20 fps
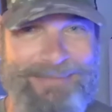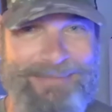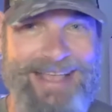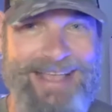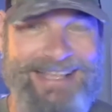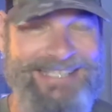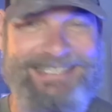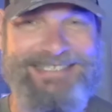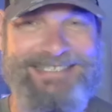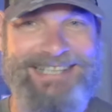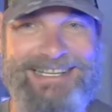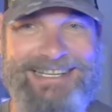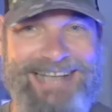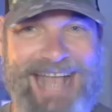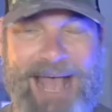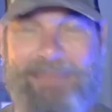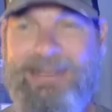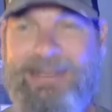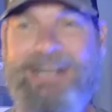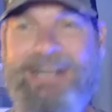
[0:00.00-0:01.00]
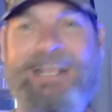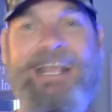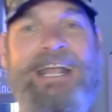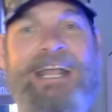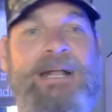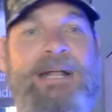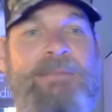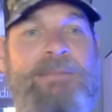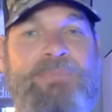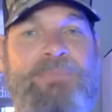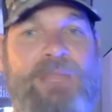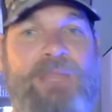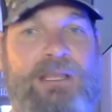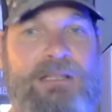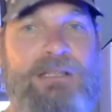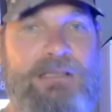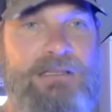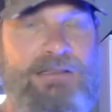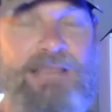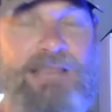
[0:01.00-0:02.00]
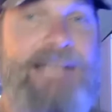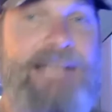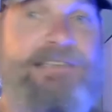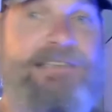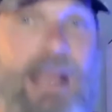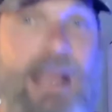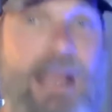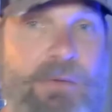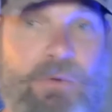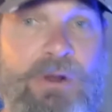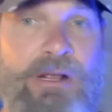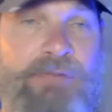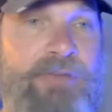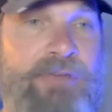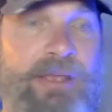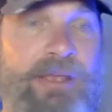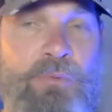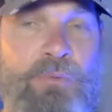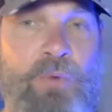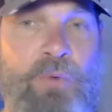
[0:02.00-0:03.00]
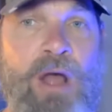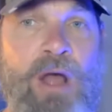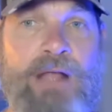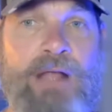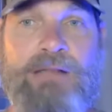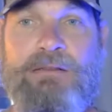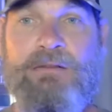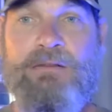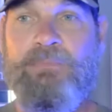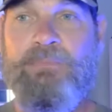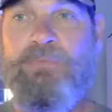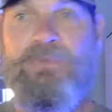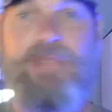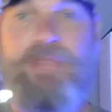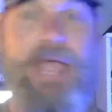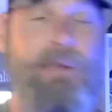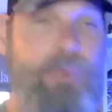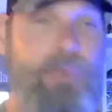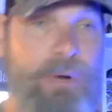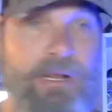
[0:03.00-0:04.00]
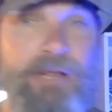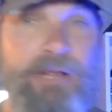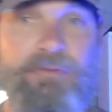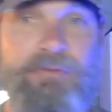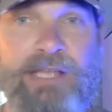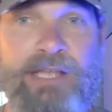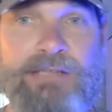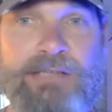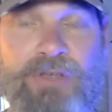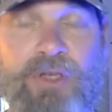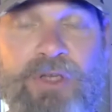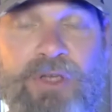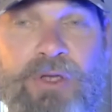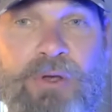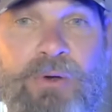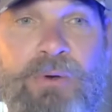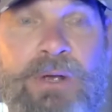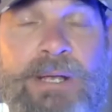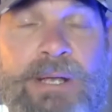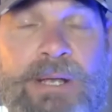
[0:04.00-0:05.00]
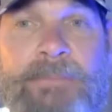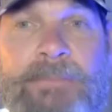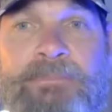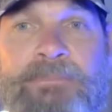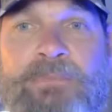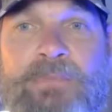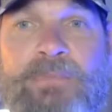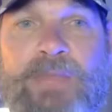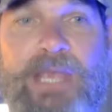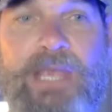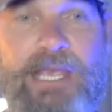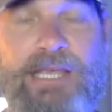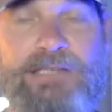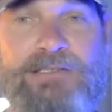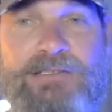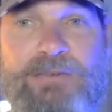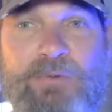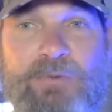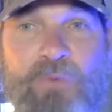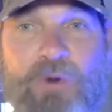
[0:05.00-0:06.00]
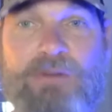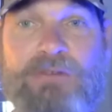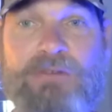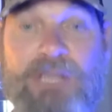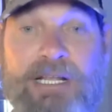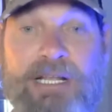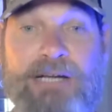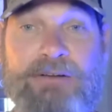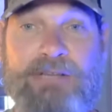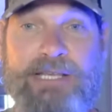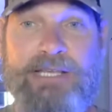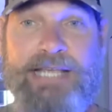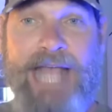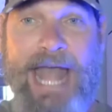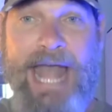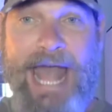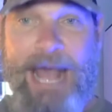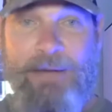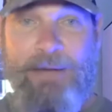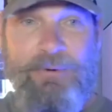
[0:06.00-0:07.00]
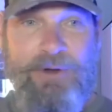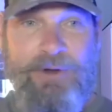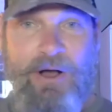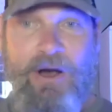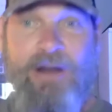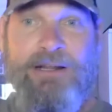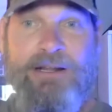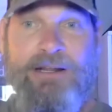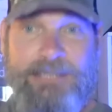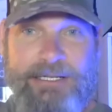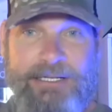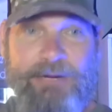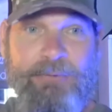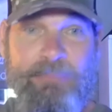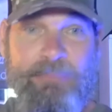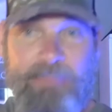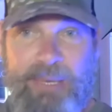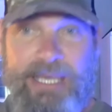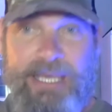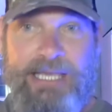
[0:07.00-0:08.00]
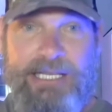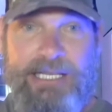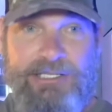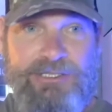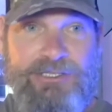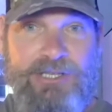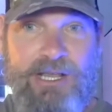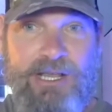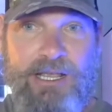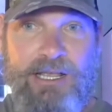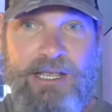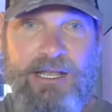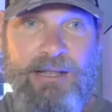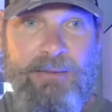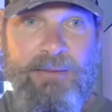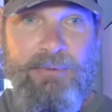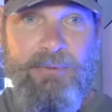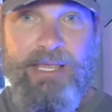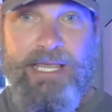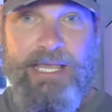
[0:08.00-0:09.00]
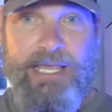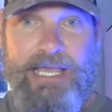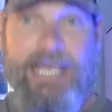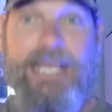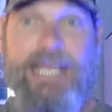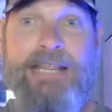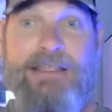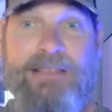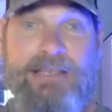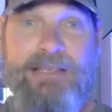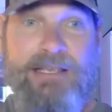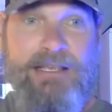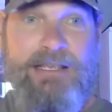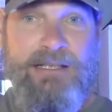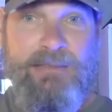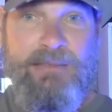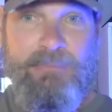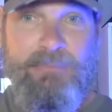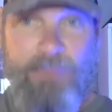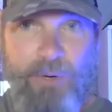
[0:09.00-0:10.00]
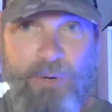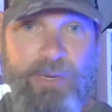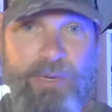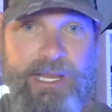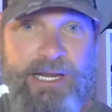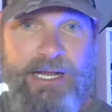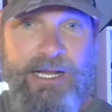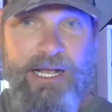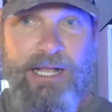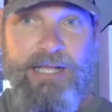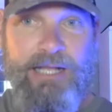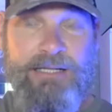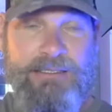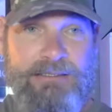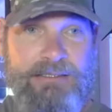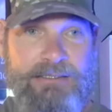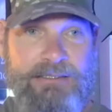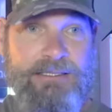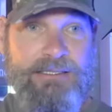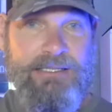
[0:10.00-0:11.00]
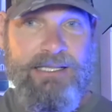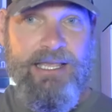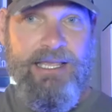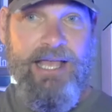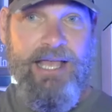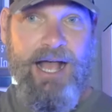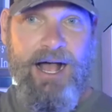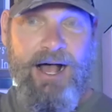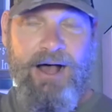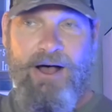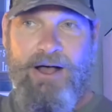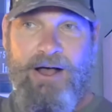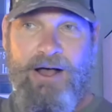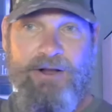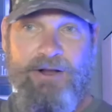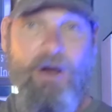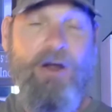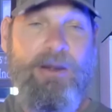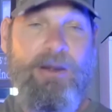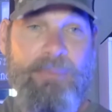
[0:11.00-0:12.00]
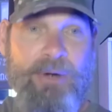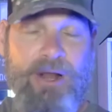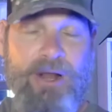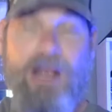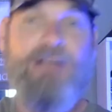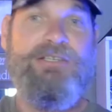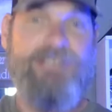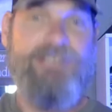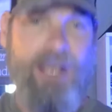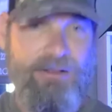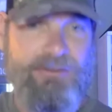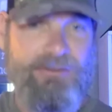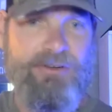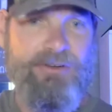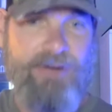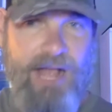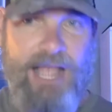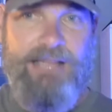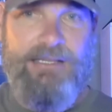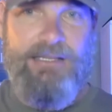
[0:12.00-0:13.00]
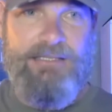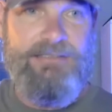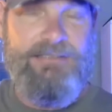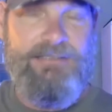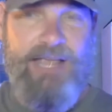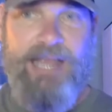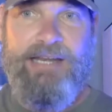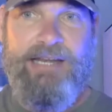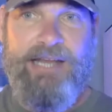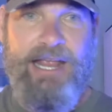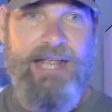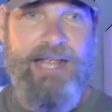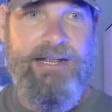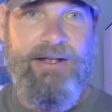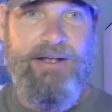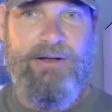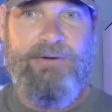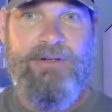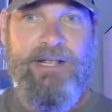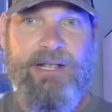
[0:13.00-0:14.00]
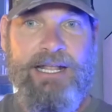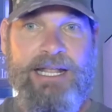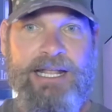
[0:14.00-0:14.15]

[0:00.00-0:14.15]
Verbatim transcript: man. It just doesn't happen. That's network event one. Network event two is we're literally out on a little beach in the marina on Harbor or Shelter Island, San Diego,